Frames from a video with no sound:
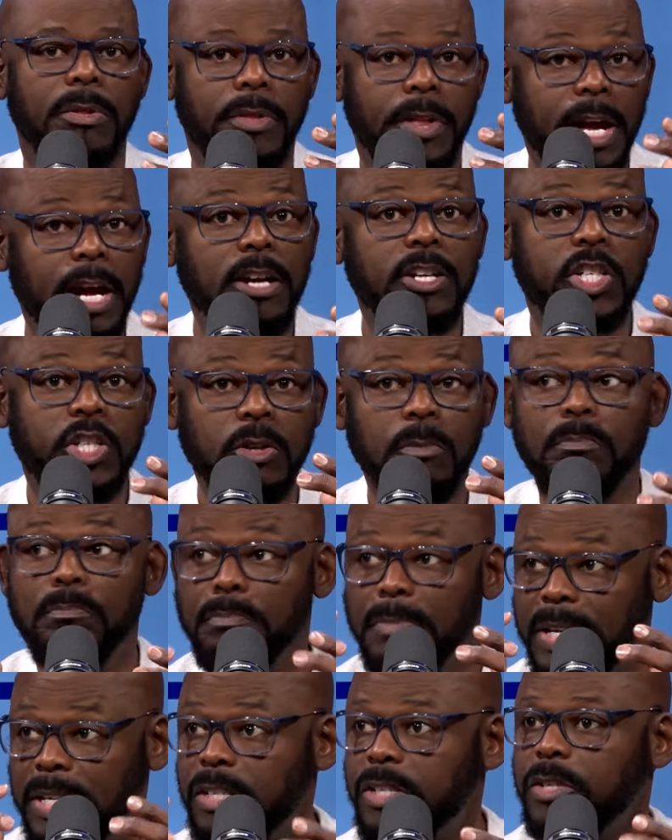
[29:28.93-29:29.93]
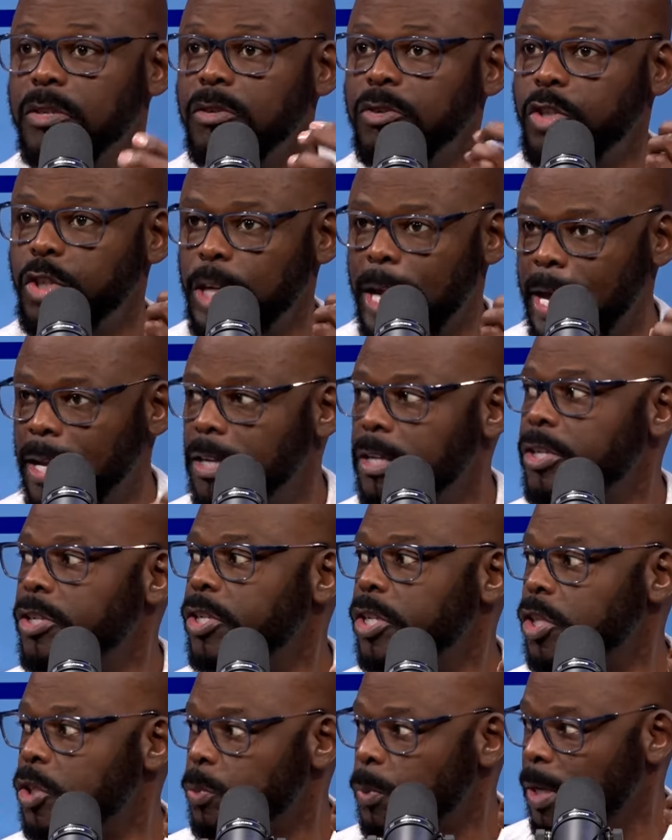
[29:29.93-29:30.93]
There are some mental
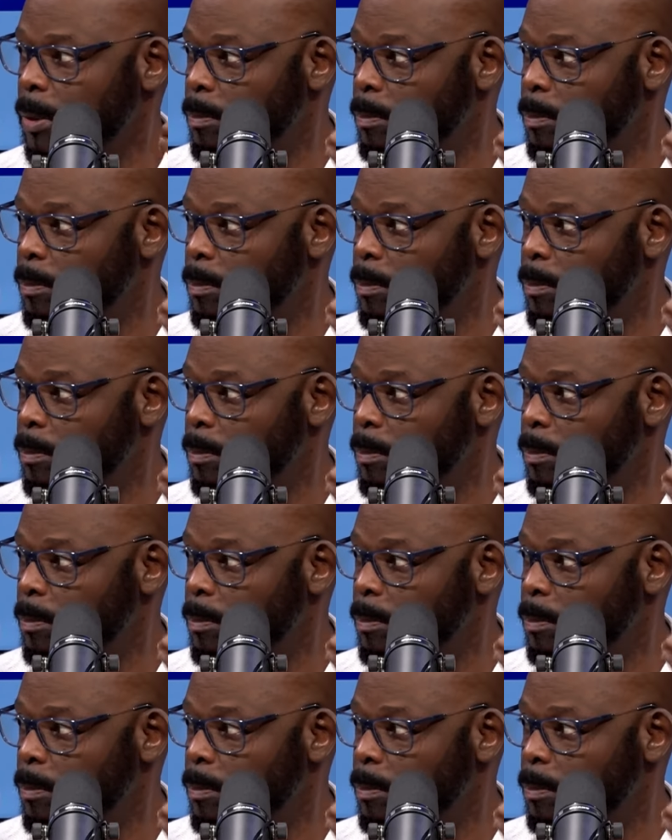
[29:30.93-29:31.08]
challenges with